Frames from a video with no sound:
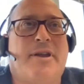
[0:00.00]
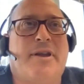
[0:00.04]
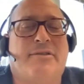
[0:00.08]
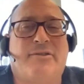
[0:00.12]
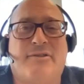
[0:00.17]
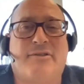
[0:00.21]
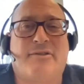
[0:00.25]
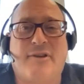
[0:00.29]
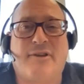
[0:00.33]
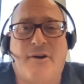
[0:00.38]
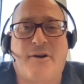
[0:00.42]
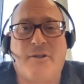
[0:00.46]

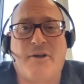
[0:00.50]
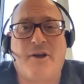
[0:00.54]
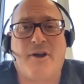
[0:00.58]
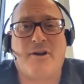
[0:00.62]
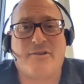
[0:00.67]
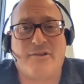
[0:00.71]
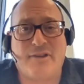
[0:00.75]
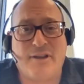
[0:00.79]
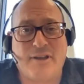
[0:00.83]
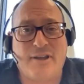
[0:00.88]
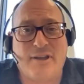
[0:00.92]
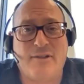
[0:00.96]
necessarily
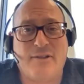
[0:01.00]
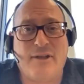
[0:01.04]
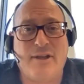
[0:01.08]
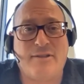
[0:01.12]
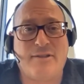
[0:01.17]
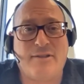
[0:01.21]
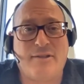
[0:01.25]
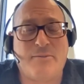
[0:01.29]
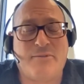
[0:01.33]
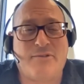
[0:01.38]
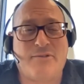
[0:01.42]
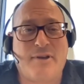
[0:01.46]

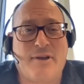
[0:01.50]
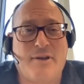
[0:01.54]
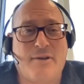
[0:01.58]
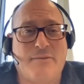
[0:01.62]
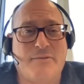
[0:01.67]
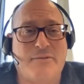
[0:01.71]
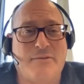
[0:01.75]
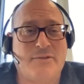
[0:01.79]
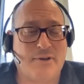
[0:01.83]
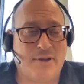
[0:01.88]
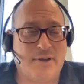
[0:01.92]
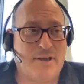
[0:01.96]
articulate
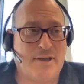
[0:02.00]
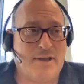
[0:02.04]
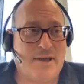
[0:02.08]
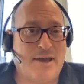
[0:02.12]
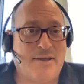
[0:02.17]
themselves.